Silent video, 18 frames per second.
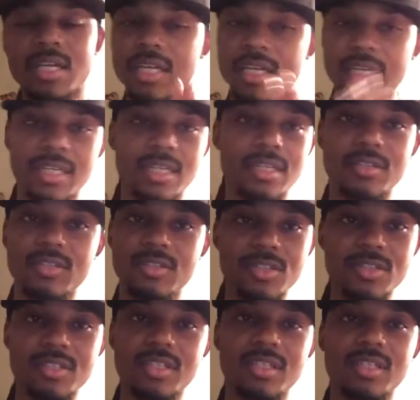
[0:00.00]
and
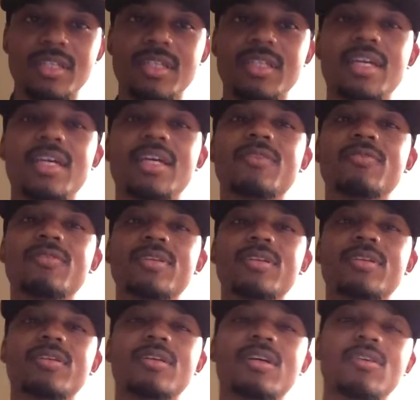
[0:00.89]
just to clear the air
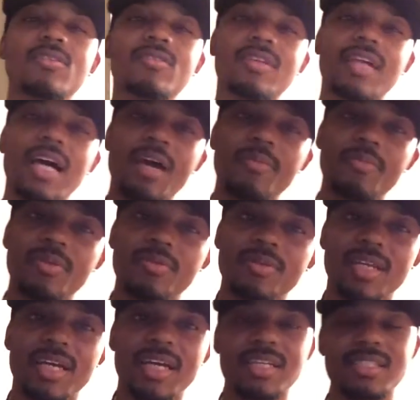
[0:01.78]
with a whole lot of
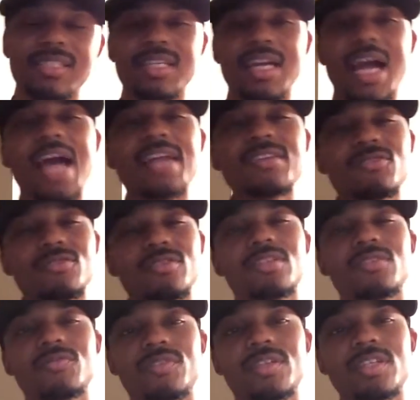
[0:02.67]
people, like I say, I do
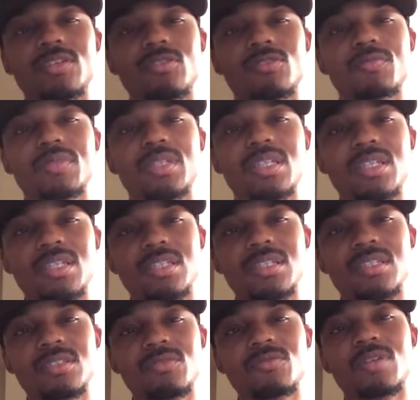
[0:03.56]
these videos because
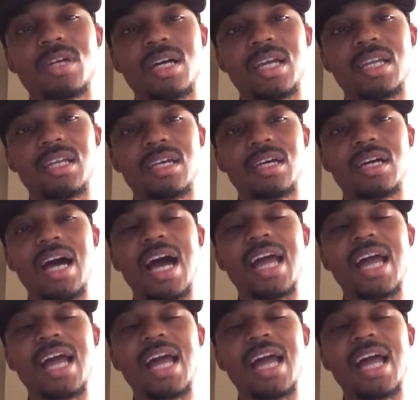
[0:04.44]
this is what I love.